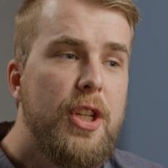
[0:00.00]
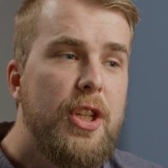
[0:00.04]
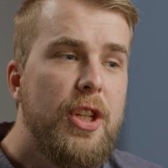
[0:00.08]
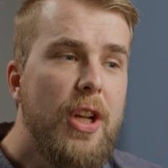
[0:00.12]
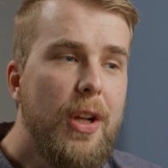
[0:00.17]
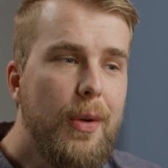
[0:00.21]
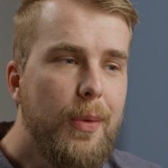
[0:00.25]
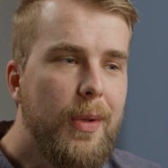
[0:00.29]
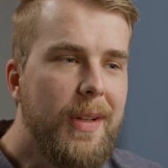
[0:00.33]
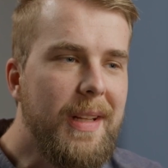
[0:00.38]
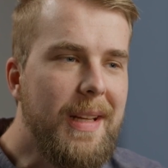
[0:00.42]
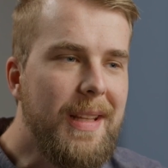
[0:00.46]

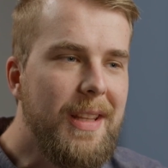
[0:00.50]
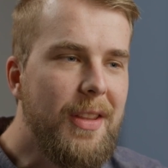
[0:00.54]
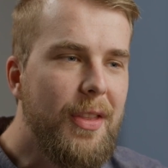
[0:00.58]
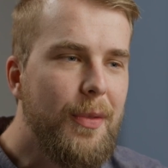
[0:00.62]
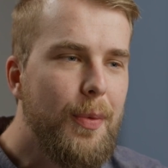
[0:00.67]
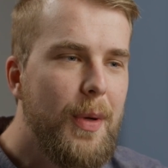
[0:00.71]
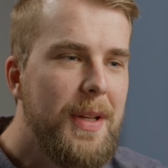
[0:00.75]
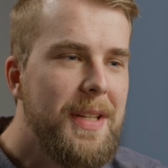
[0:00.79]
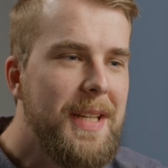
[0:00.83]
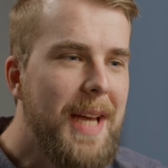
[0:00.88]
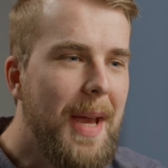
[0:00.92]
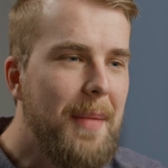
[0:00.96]
Generally, the
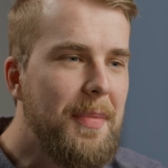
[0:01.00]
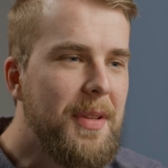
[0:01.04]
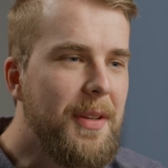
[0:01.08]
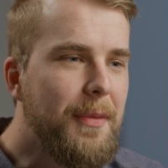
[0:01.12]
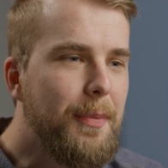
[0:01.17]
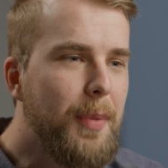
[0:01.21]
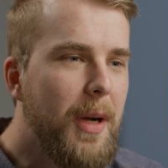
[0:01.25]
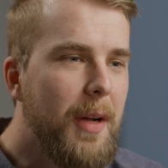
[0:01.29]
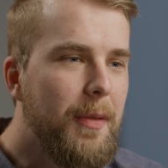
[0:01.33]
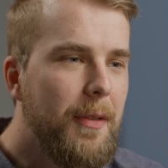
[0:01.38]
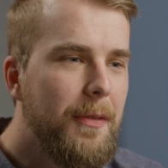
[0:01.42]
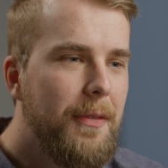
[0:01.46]
three types
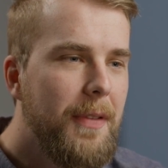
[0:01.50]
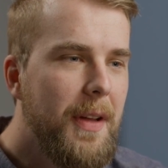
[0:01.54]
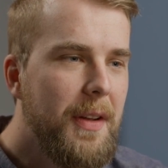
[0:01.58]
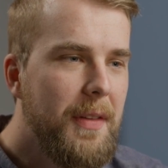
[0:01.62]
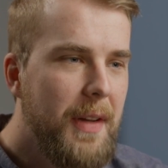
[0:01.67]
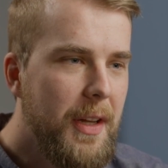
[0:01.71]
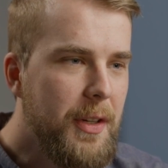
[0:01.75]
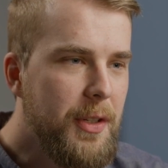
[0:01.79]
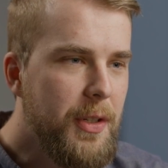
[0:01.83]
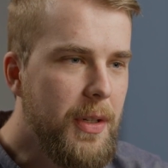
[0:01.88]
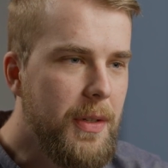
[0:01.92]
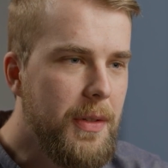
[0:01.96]
of private
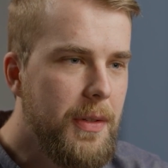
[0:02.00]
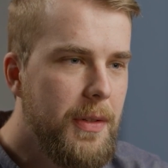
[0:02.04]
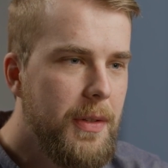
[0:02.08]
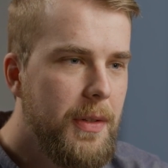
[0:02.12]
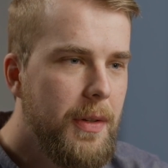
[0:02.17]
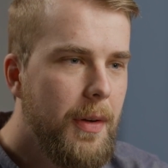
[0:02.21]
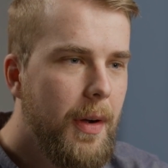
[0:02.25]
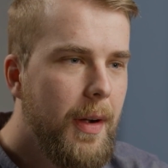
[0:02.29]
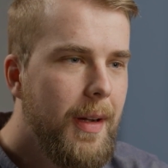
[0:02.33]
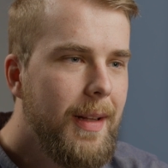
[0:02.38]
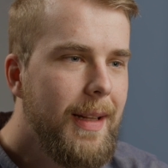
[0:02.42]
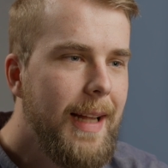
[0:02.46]
foundations
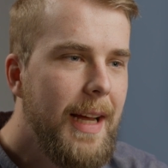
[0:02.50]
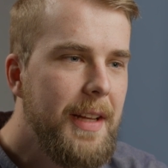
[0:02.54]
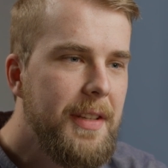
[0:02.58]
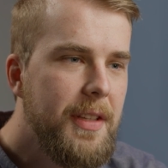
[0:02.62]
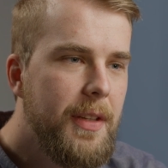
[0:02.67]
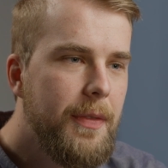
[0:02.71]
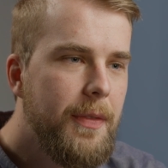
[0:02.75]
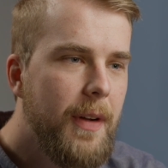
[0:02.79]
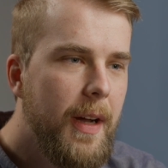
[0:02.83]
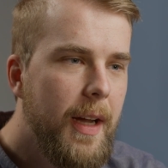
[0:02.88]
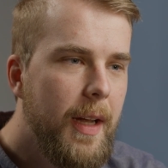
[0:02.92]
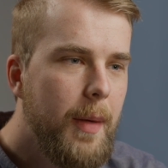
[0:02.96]
are
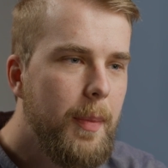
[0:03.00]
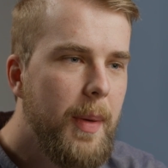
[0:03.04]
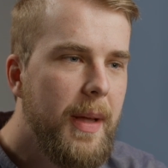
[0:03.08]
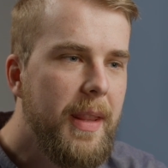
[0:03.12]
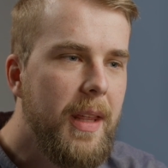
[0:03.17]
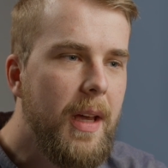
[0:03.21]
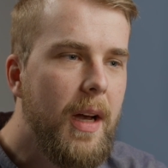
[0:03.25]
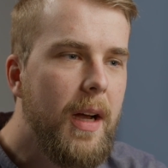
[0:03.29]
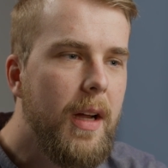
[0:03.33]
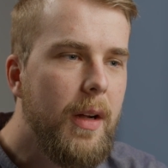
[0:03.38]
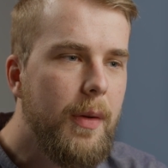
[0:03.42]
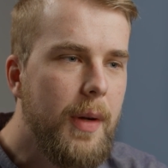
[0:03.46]
classified by
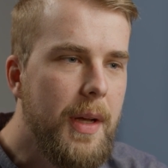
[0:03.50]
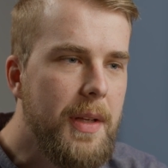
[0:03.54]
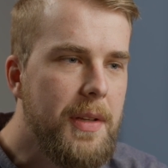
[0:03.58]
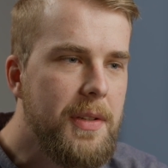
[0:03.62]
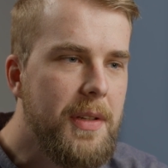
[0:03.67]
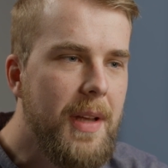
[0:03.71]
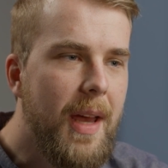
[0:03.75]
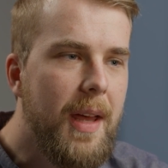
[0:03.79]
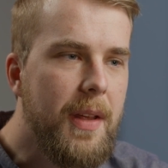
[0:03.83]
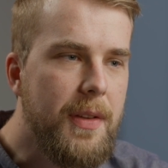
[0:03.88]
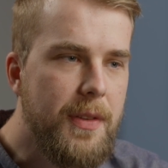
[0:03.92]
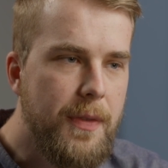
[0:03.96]
the
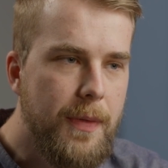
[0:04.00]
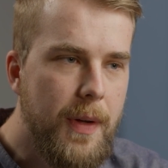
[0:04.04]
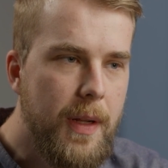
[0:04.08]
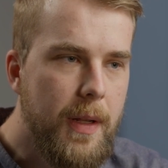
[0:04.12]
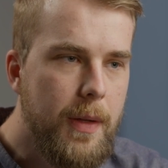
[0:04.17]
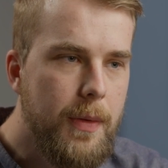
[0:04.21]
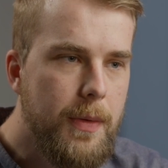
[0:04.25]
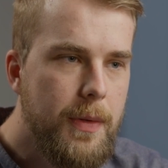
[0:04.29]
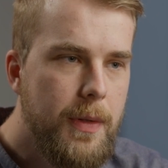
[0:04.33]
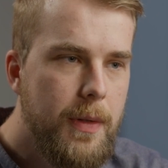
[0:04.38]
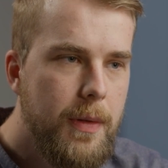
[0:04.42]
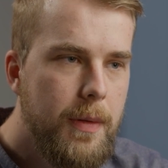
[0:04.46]
IRS as
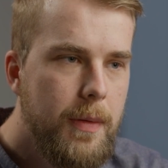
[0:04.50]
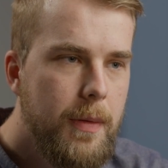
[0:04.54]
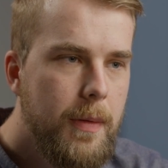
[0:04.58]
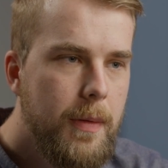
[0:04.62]
follows.